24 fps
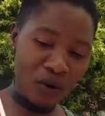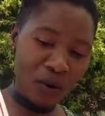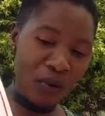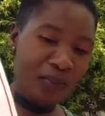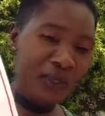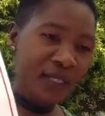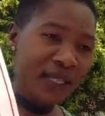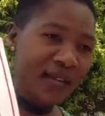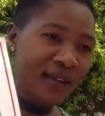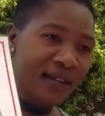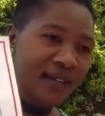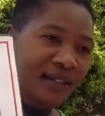
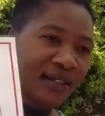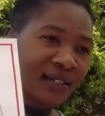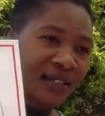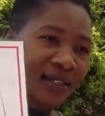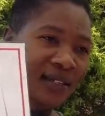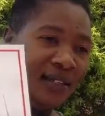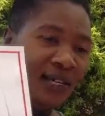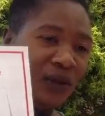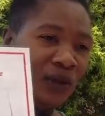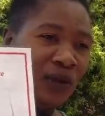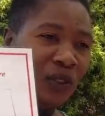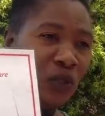obtained,
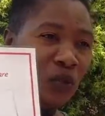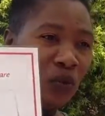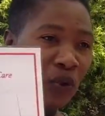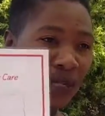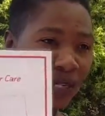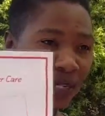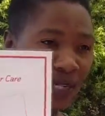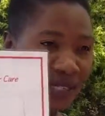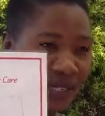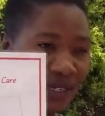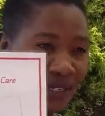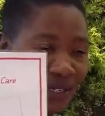that was
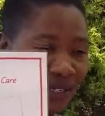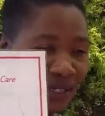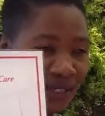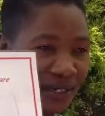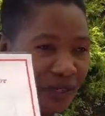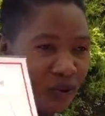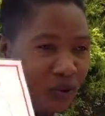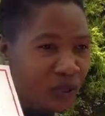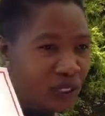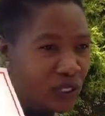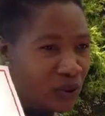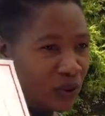
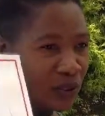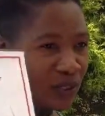2016, which